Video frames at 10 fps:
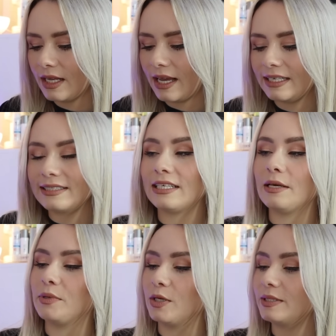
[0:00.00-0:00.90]
and it's
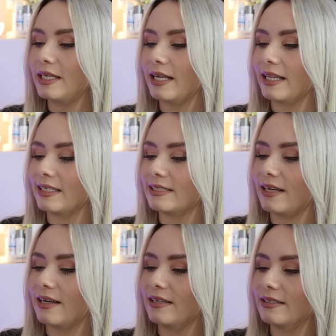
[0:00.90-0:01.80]
the Beauty
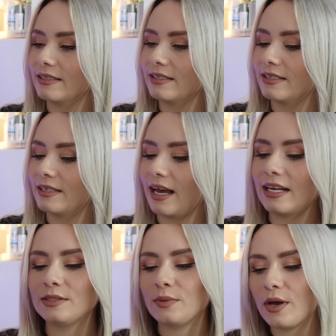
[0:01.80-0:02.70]
Elixir,
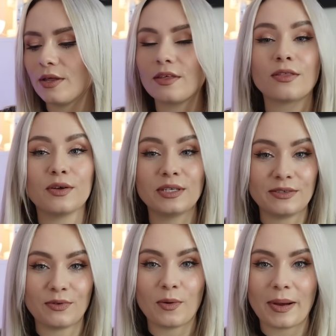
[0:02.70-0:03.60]
and it's worth
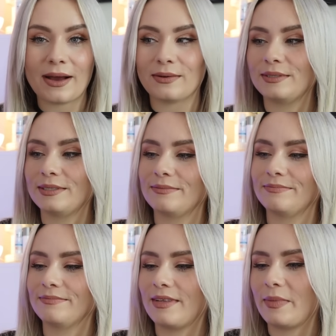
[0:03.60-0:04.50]
£34.
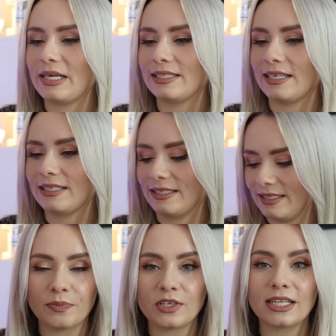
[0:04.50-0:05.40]
Amazing.
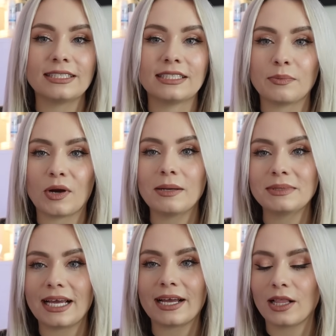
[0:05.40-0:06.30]
So this is a Prime
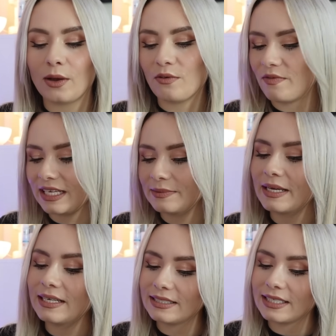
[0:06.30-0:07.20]
Set and Glow face
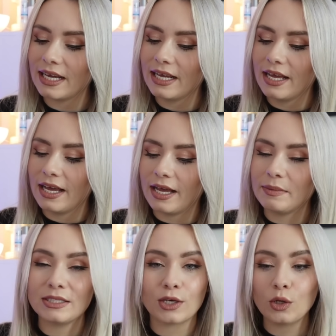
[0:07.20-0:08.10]
mist.
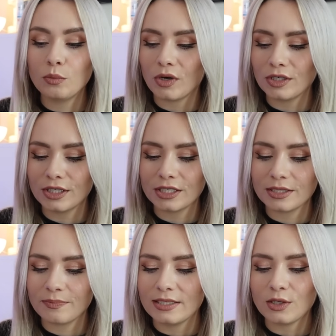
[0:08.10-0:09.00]
It's a cult
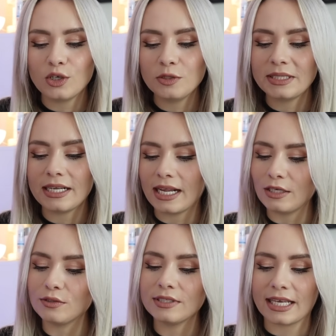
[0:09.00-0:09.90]
product. The 100%
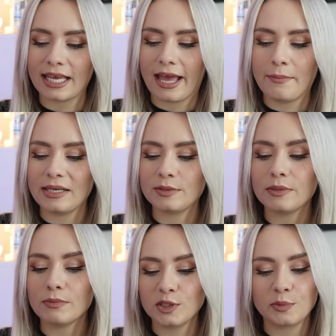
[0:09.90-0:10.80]
natural skincare mist
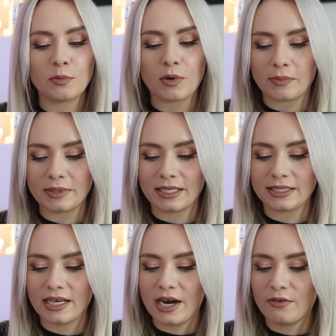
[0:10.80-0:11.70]
with multiple
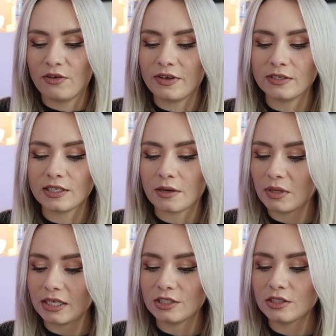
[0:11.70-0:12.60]
properties reveals the
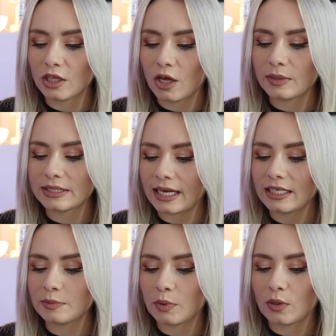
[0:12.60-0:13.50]
complexion's glow and
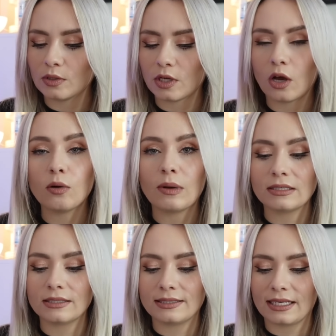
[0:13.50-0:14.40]
tightens pores, all
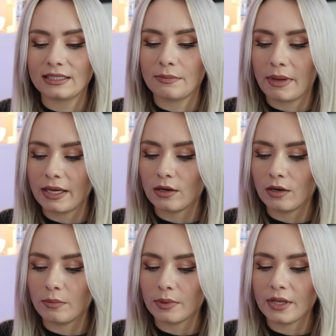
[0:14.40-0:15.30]
whilst setting
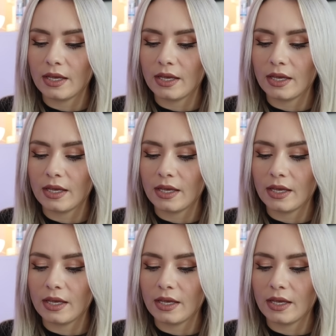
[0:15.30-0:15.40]
makeup.